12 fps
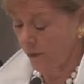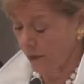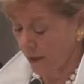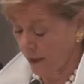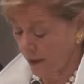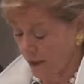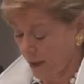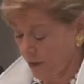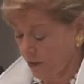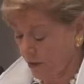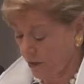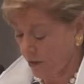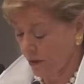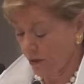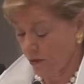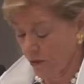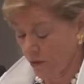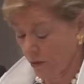the United Nations
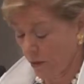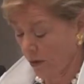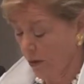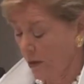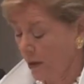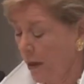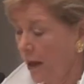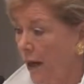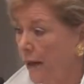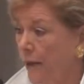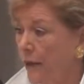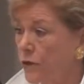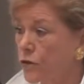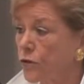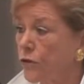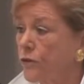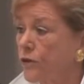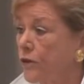in New York, and then
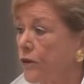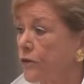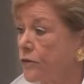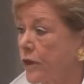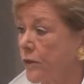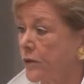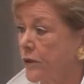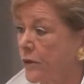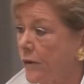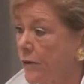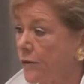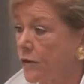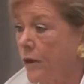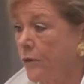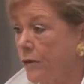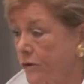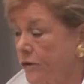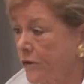served as Undersecretary of State,
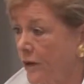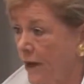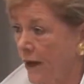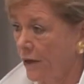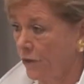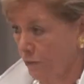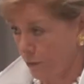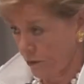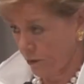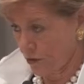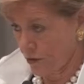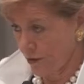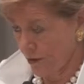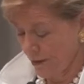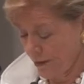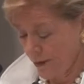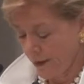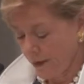which is the highest position,
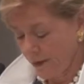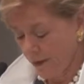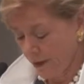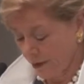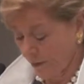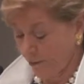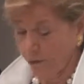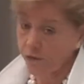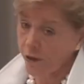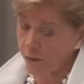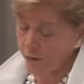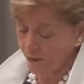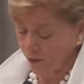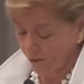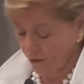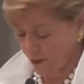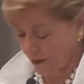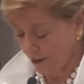except for the Secretary
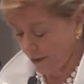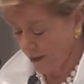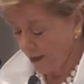of State,